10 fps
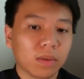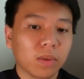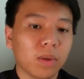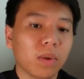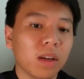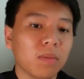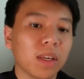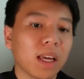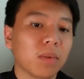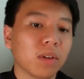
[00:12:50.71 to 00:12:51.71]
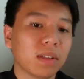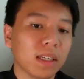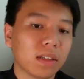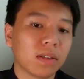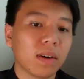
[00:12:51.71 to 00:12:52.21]
We want to be able to
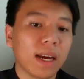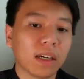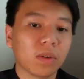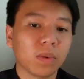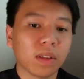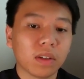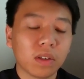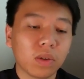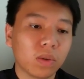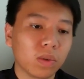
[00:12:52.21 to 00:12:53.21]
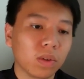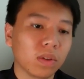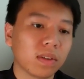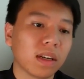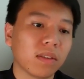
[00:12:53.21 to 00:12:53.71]
interact with the
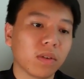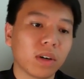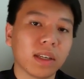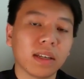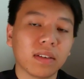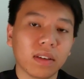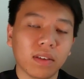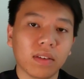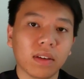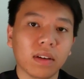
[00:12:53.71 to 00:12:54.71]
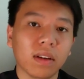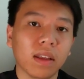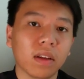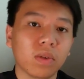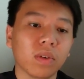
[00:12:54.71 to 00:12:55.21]
tools that have already existed
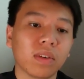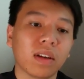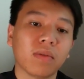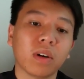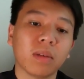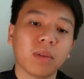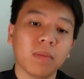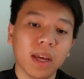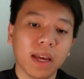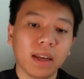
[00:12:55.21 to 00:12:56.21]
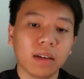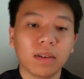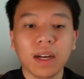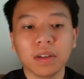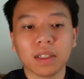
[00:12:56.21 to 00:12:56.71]
and the tools that have already been made
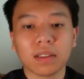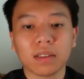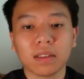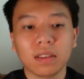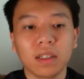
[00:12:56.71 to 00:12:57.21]
around us.